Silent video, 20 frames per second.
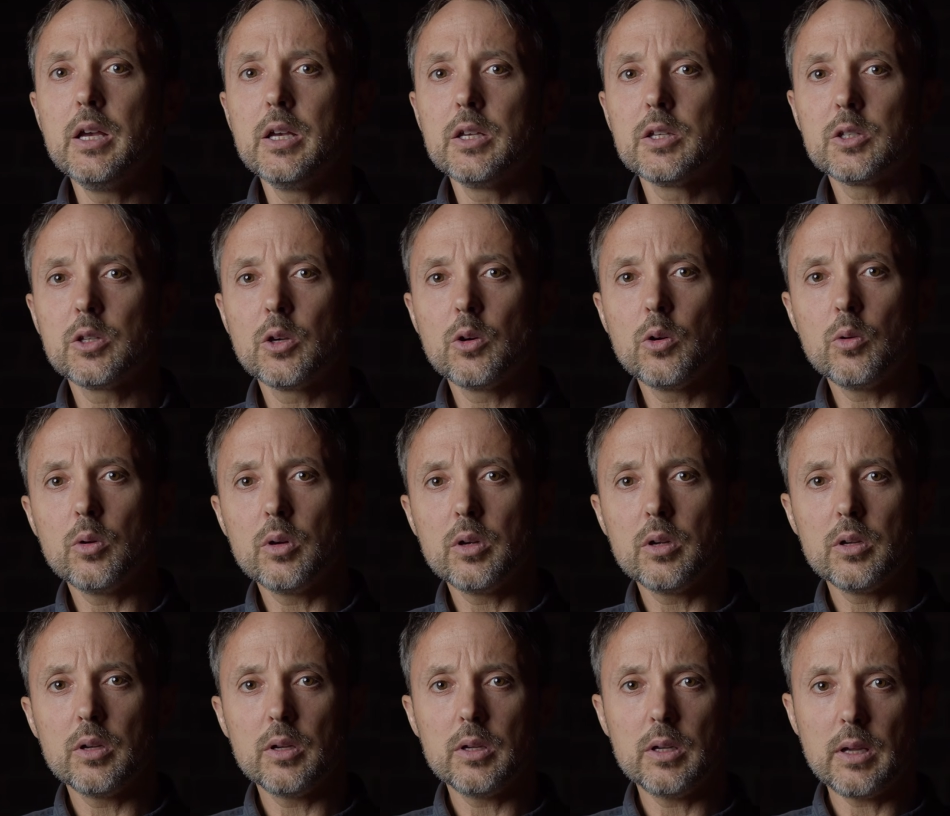So
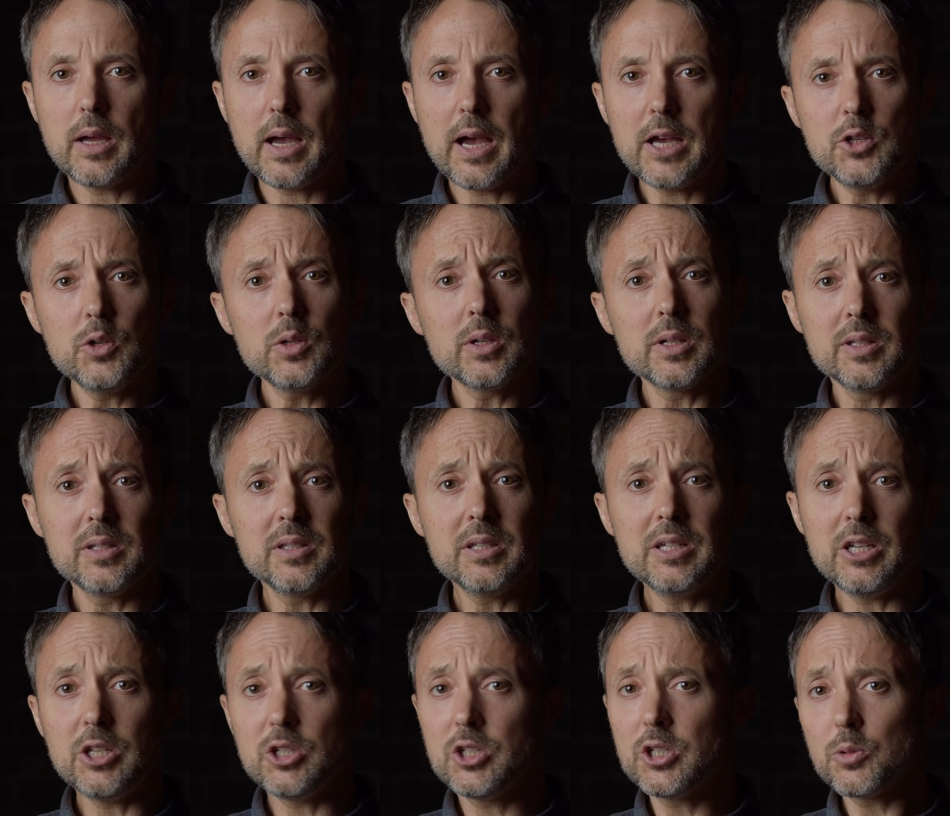as you can
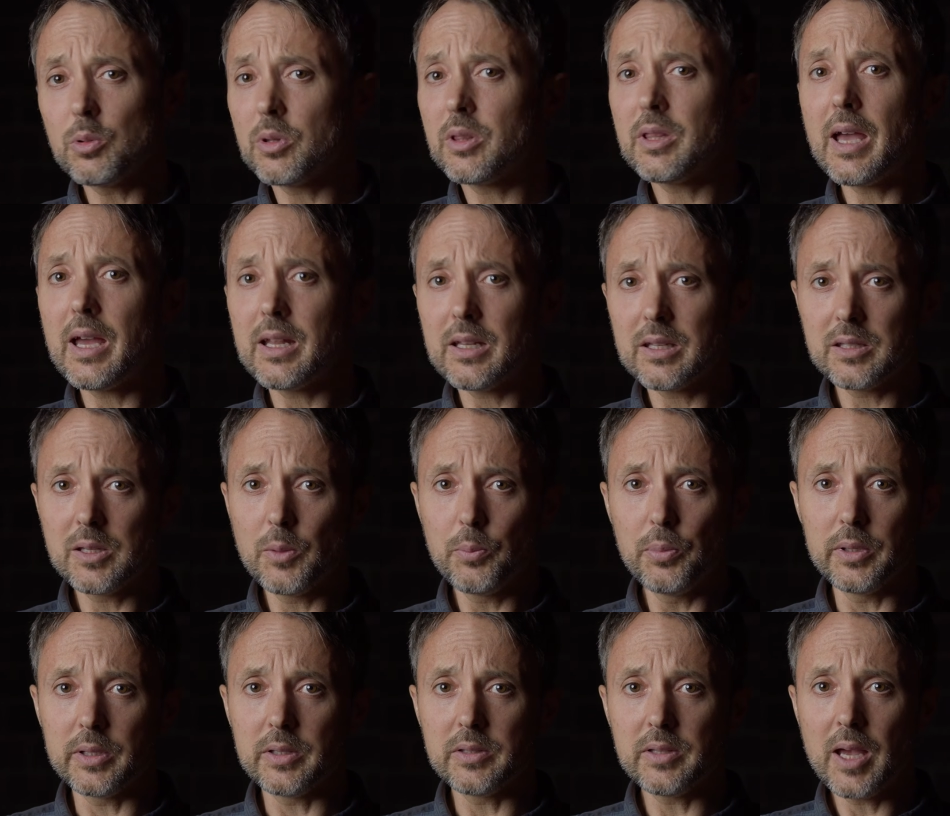see, just with that
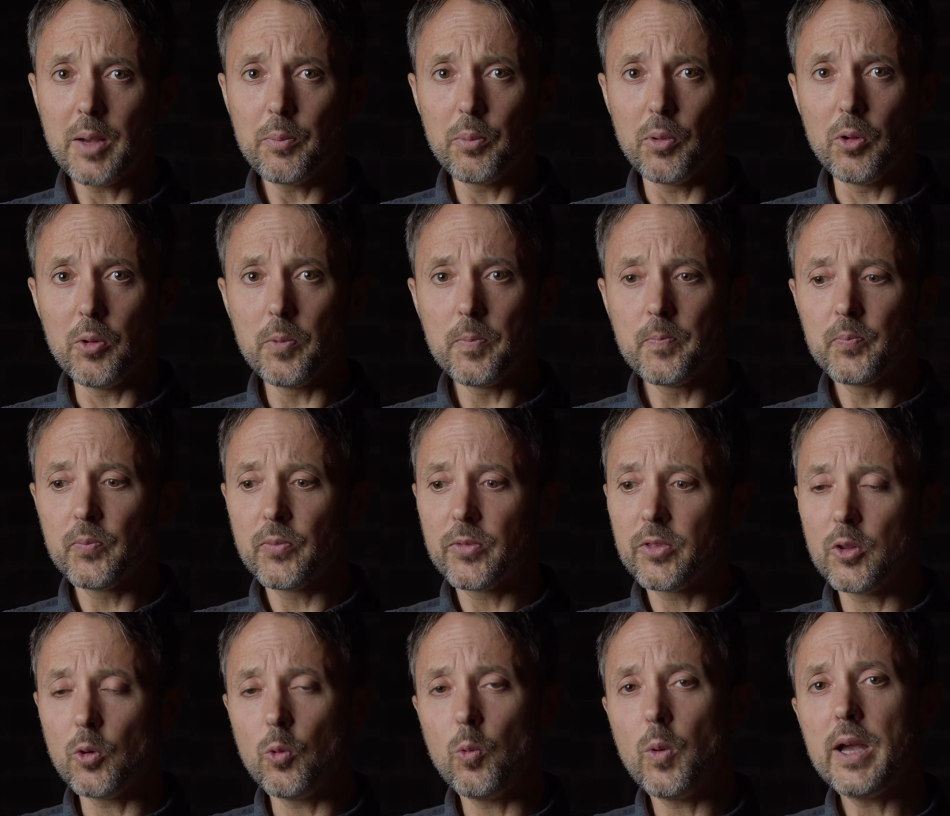simple example,
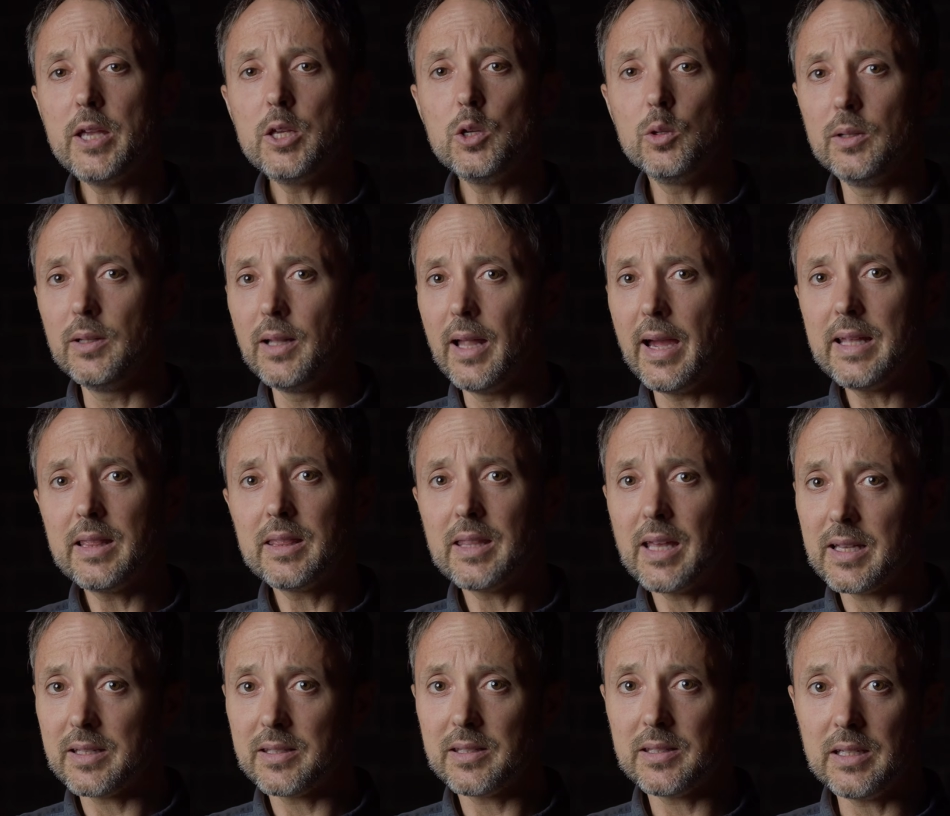the way you light
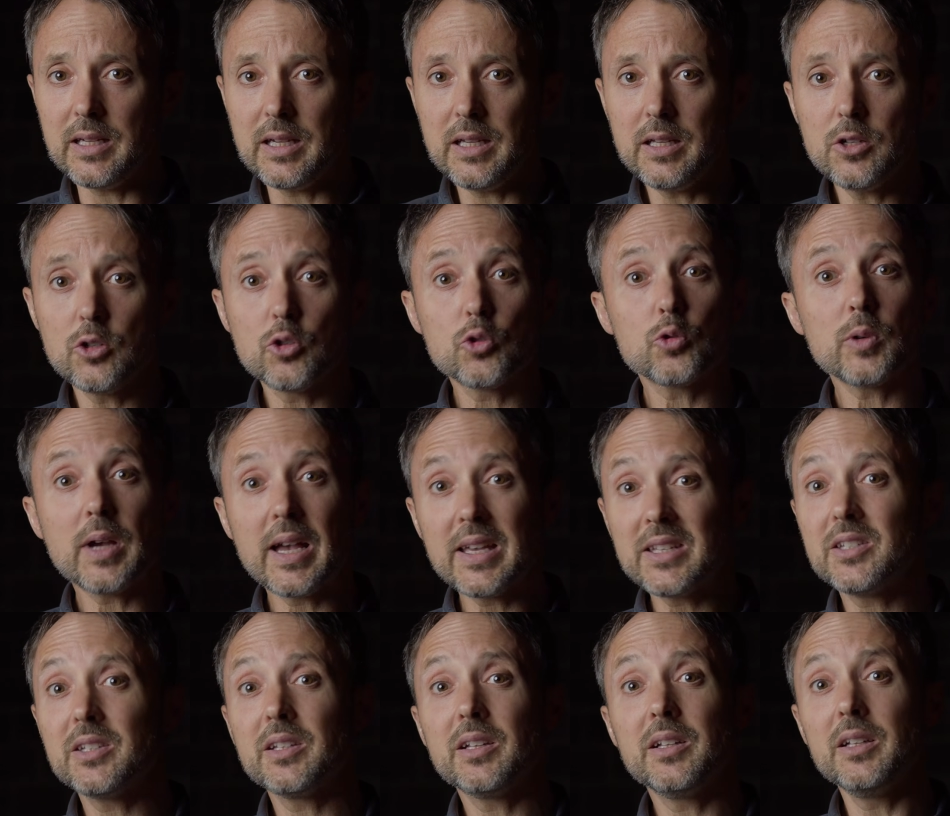that scene
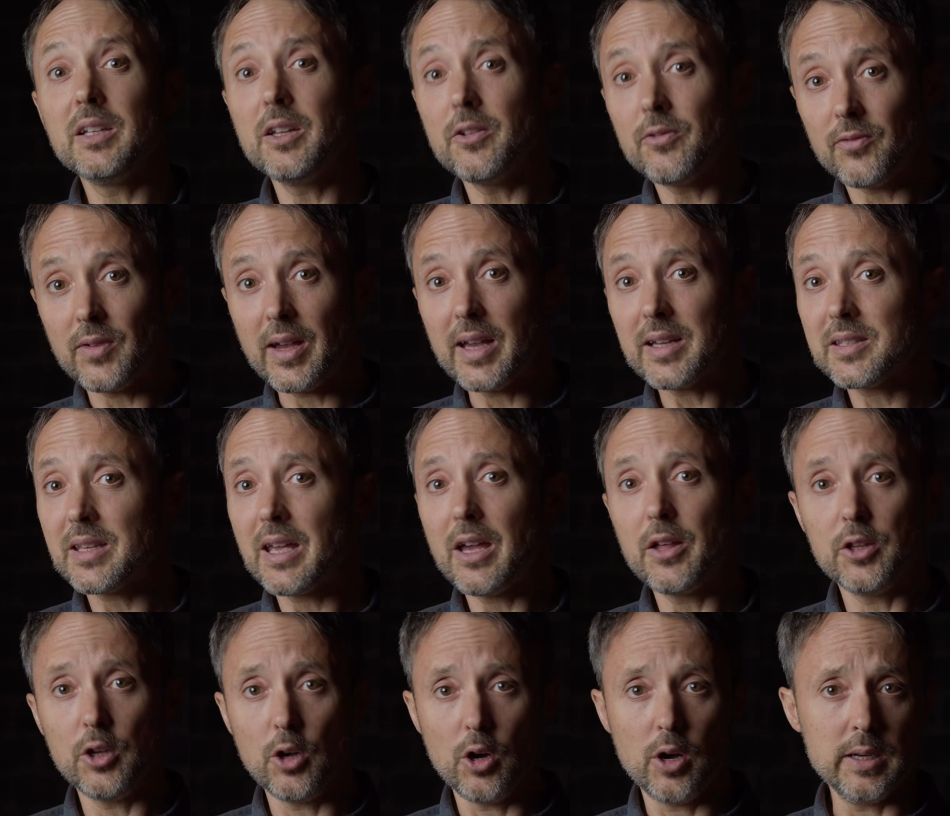drastically affects how
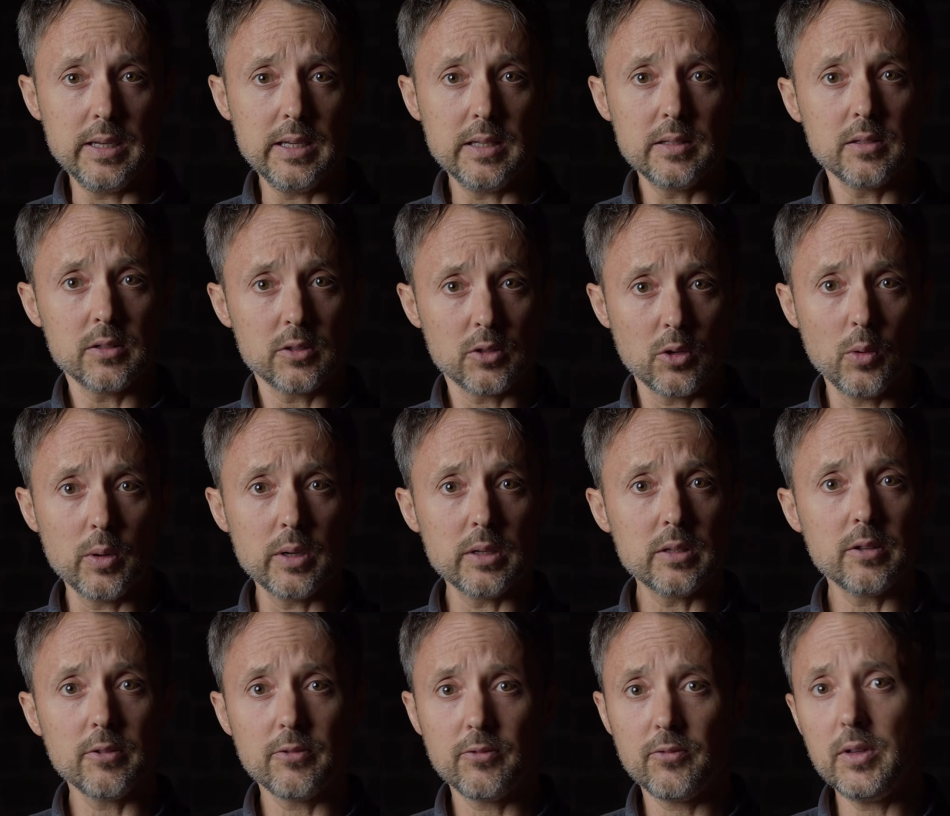the audience is going
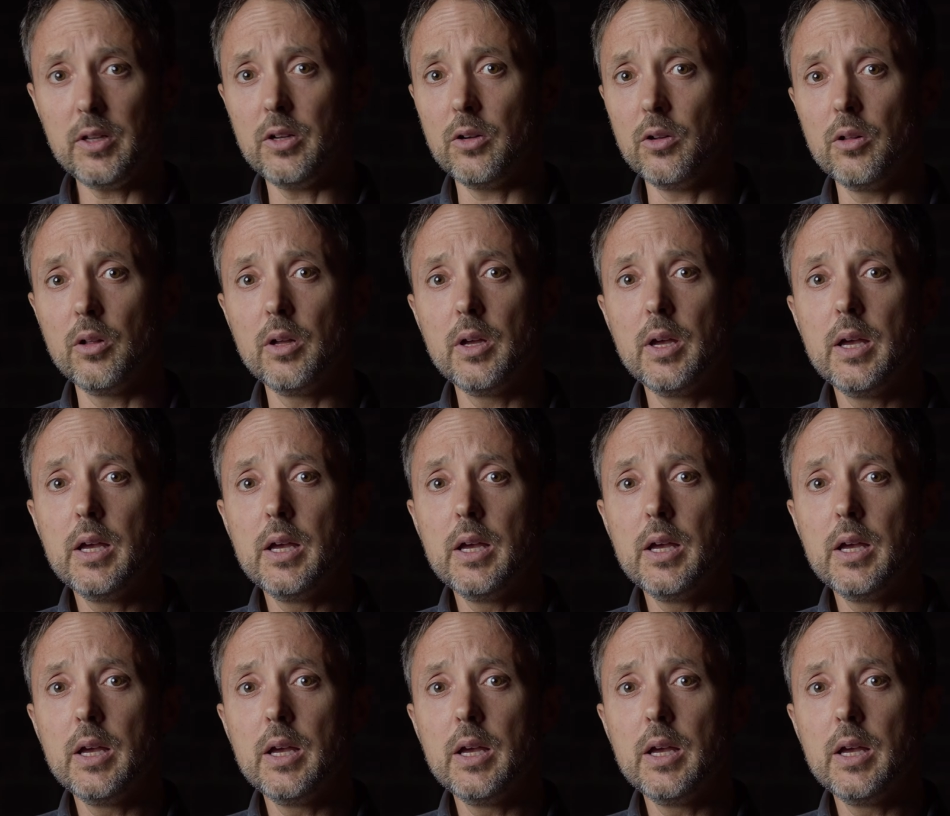to feel.